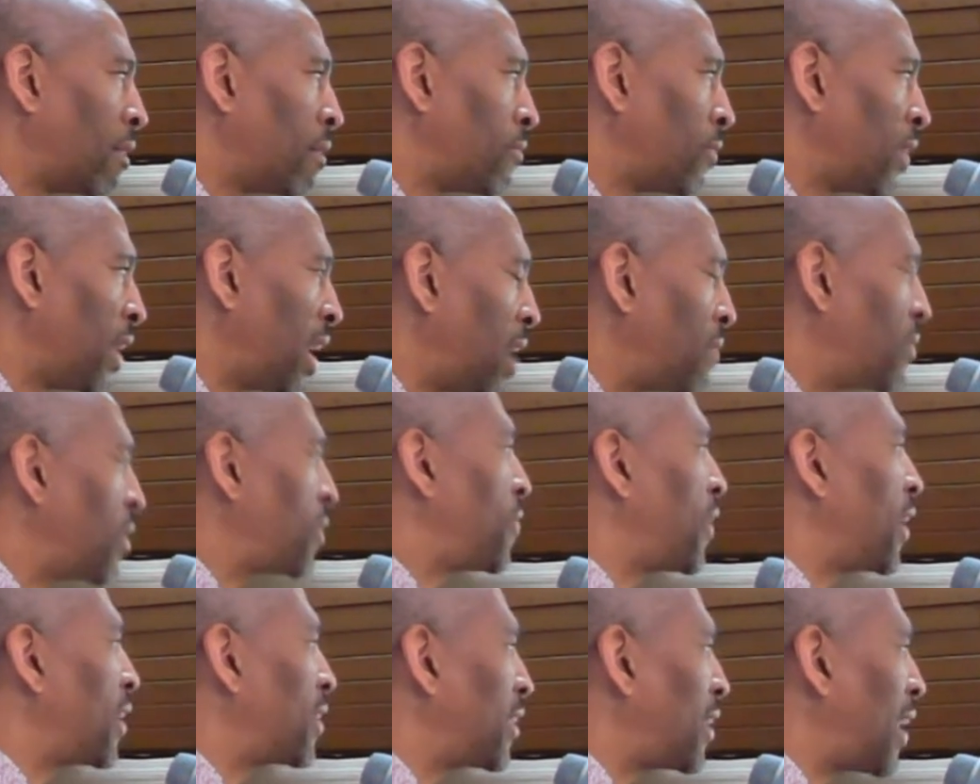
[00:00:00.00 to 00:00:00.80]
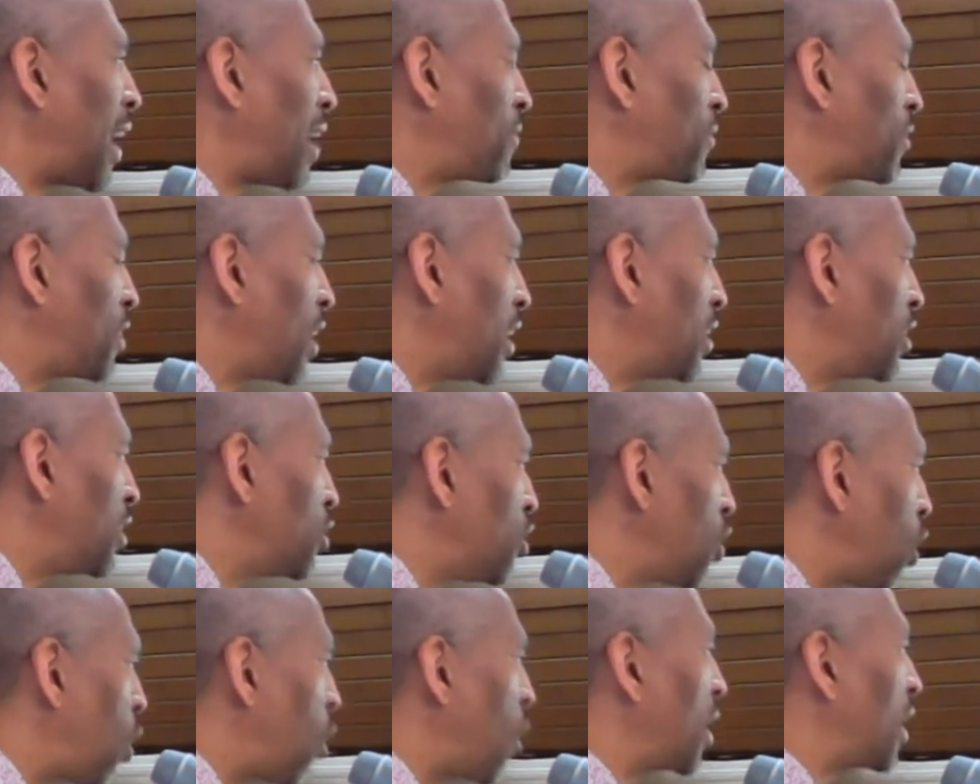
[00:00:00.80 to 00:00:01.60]
for everything that I've
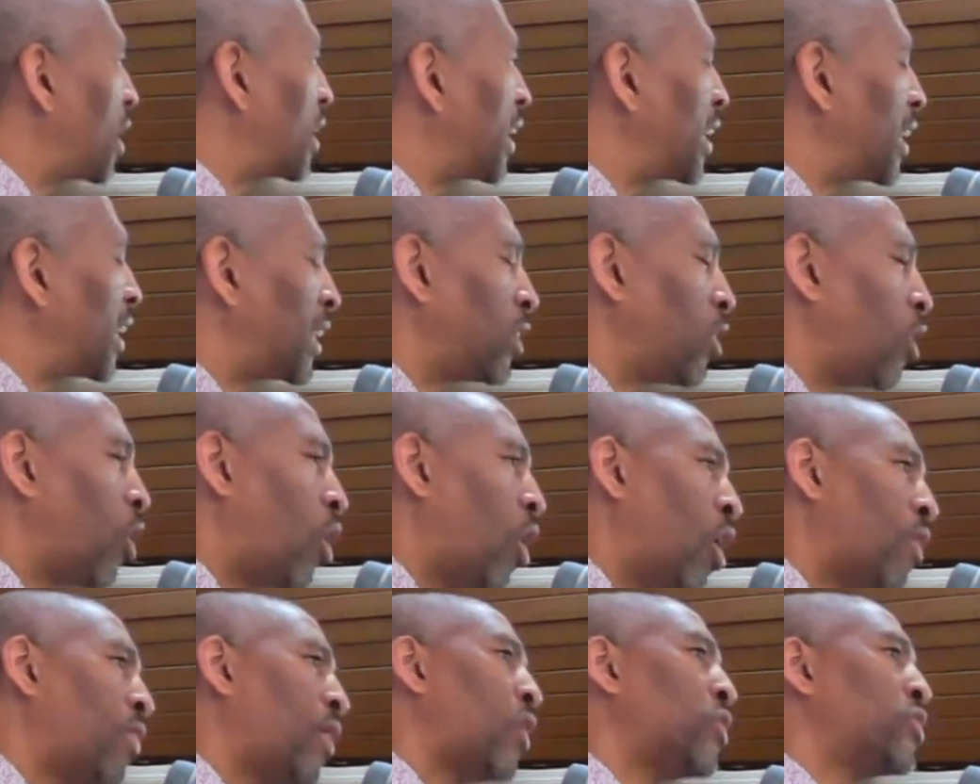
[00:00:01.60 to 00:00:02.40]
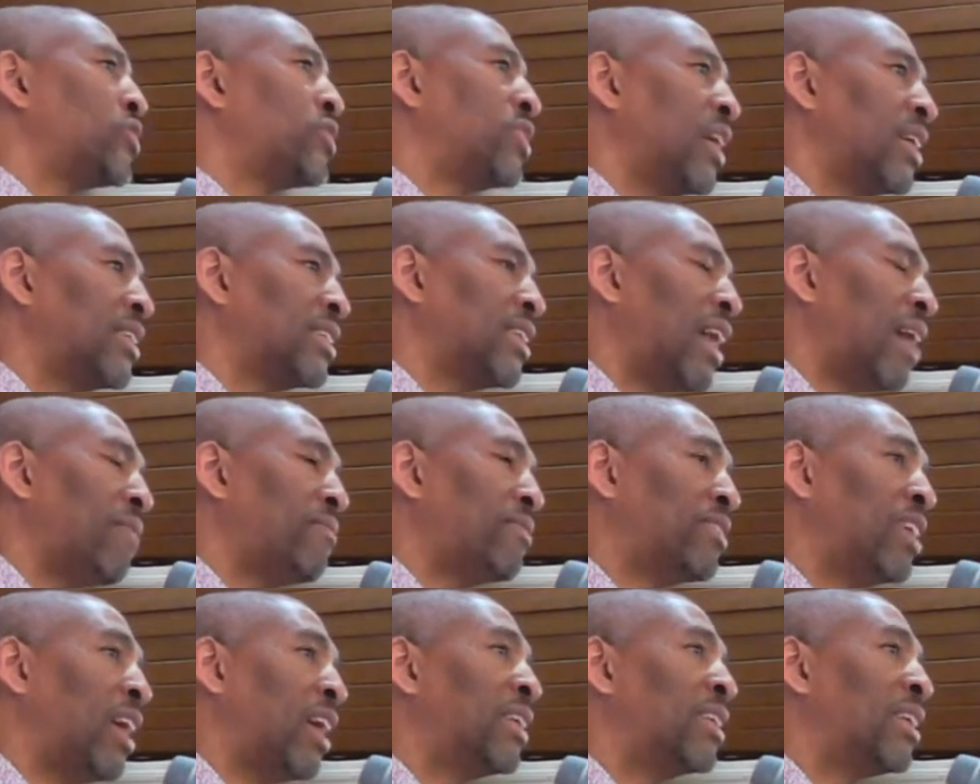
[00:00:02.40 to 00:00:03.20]
done knowingly and all those things that
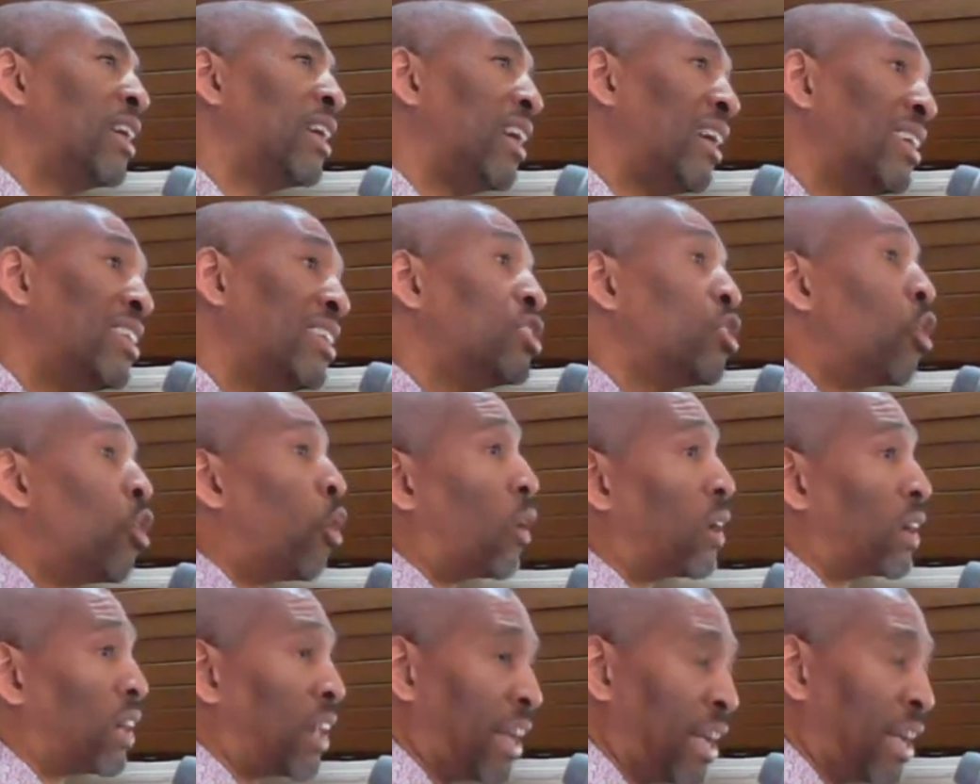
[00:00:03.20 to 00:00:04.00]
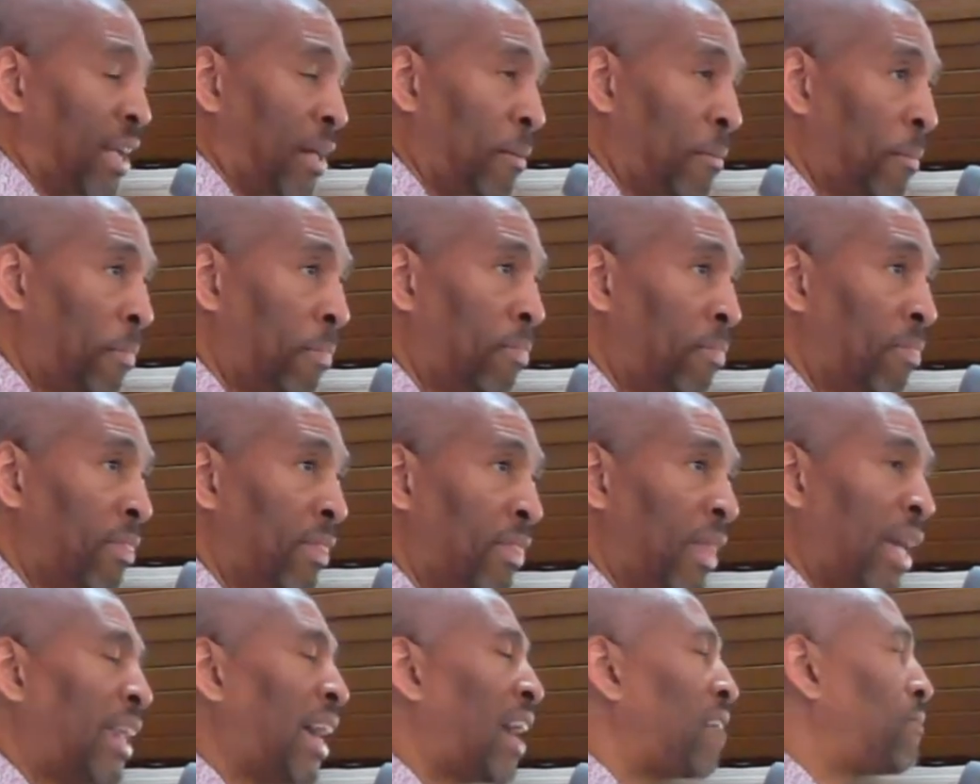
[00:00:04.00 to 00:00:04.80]
I've done unknowingly
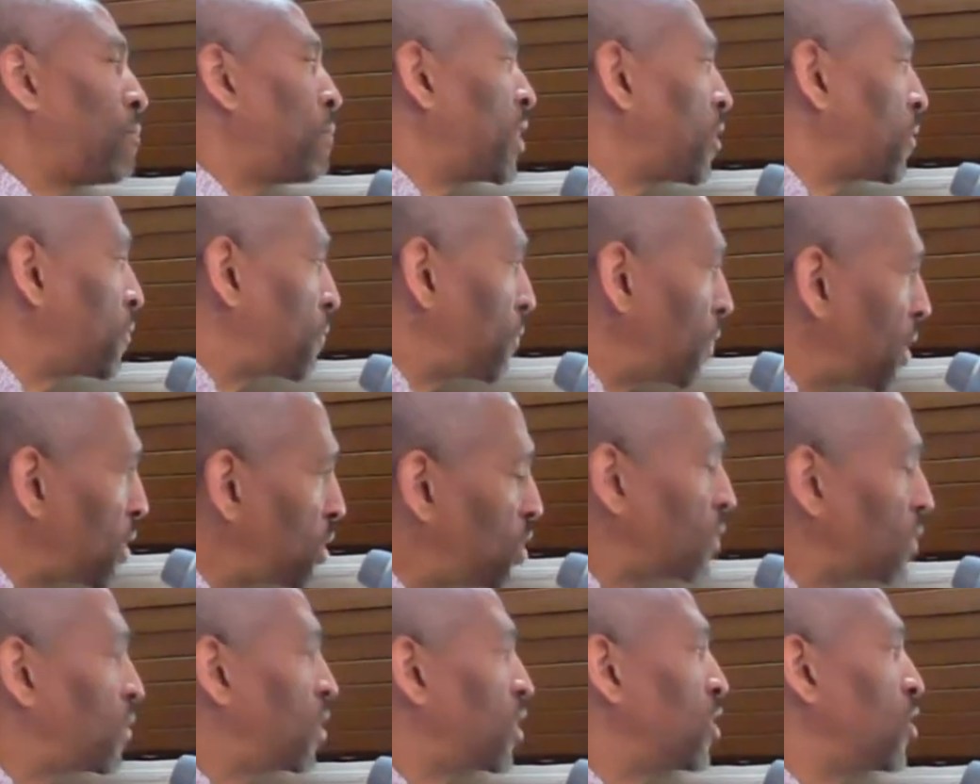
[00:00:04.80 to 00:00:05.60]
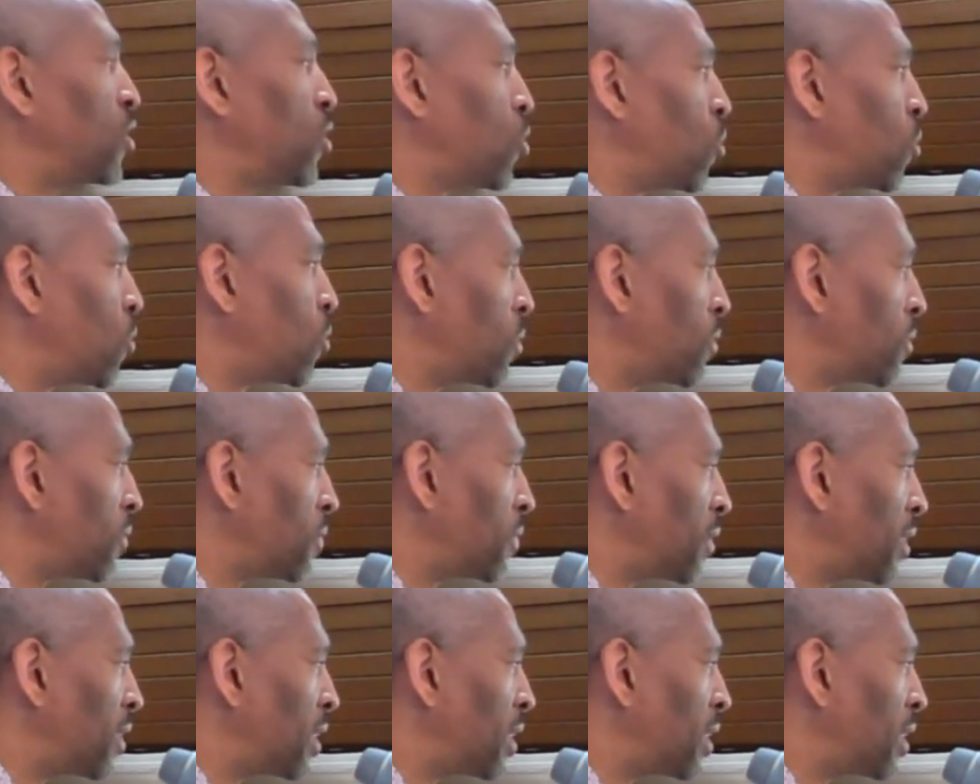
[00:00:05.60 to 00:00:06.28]
that have been offensive to you.